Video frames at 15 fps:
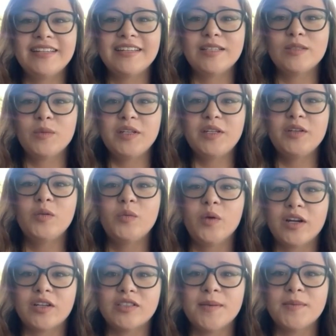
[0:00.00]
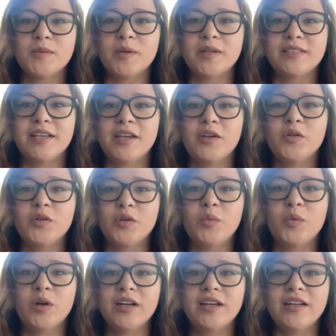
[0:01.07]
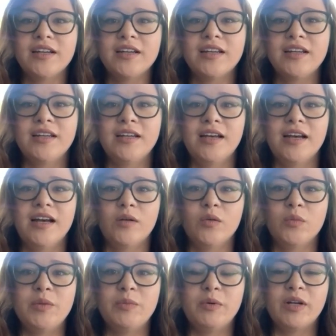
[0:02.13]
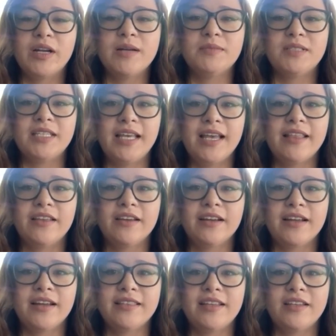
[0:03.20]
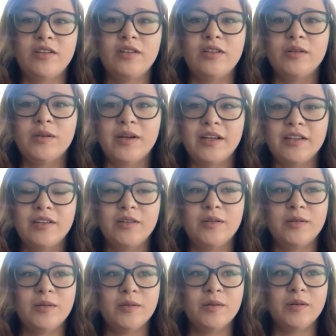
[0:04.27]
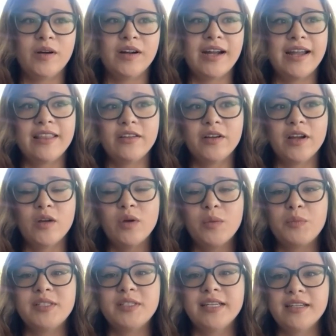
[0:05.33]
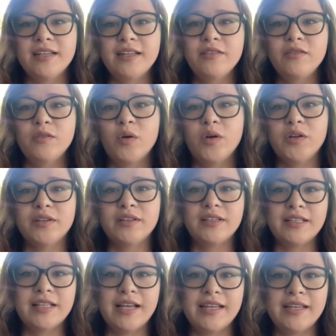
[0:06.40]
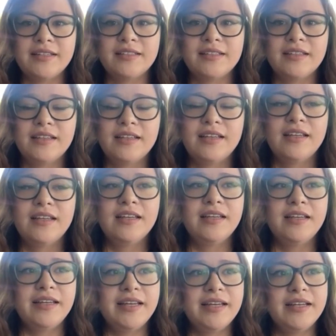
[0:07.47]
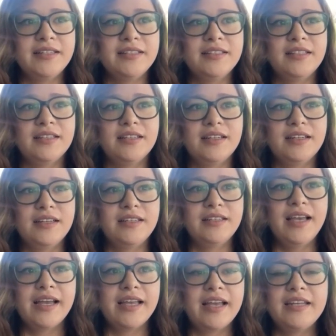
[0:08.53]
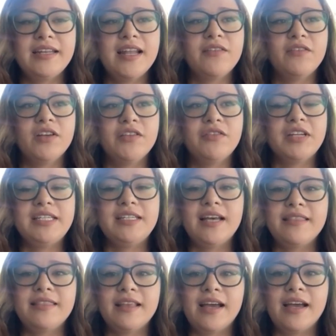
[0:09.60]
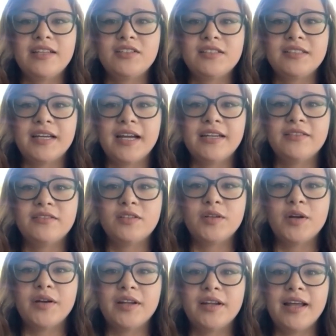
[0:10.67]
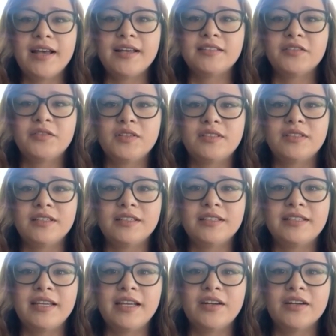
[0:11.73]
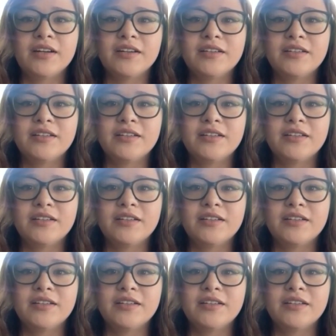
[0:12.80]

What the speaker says: because we do workshops where it's like group work, where people come together, and then you are either a representative or you're the client. And I had never even done that. I just kind of started as a facilitator,